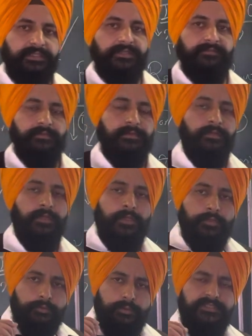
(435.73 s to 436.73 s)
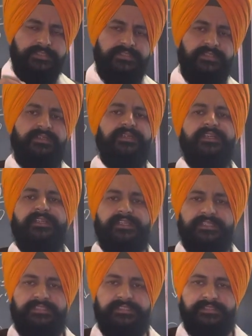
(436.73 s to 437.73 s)
the liver. So in certain
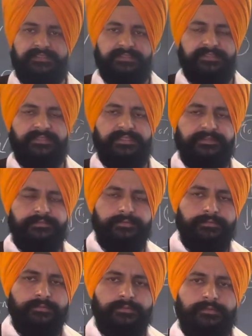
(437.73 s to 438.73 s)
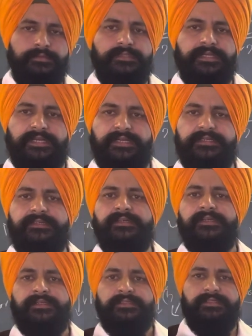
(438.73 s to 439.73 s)
cases, if you know that
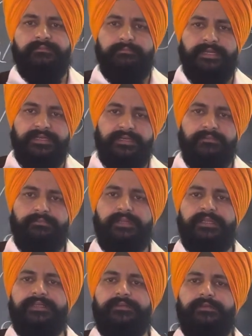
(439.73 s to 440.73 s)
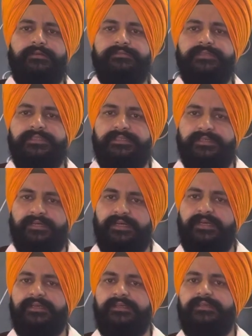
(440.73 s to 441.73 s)
the metabolite of the
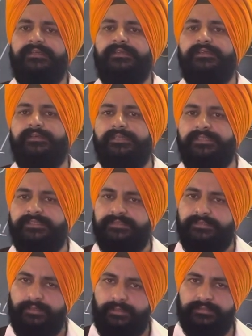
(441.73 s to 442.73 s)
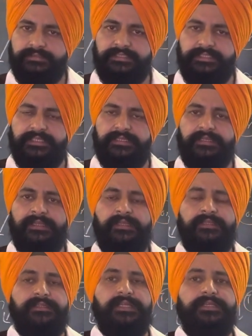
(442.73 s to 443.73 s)
drug is toxic,
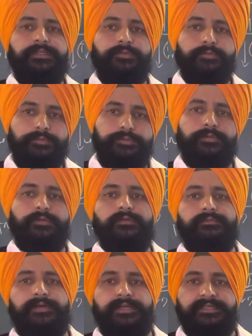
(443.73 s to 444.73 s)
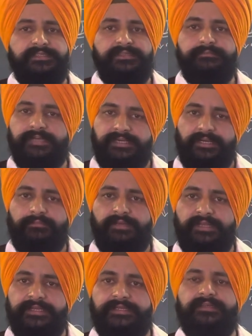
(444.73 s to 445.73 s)
then you should find the
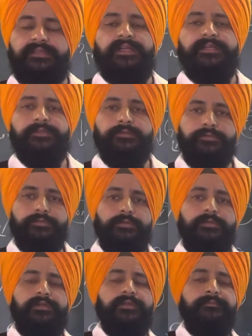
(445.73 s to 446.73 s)
metabolite and you should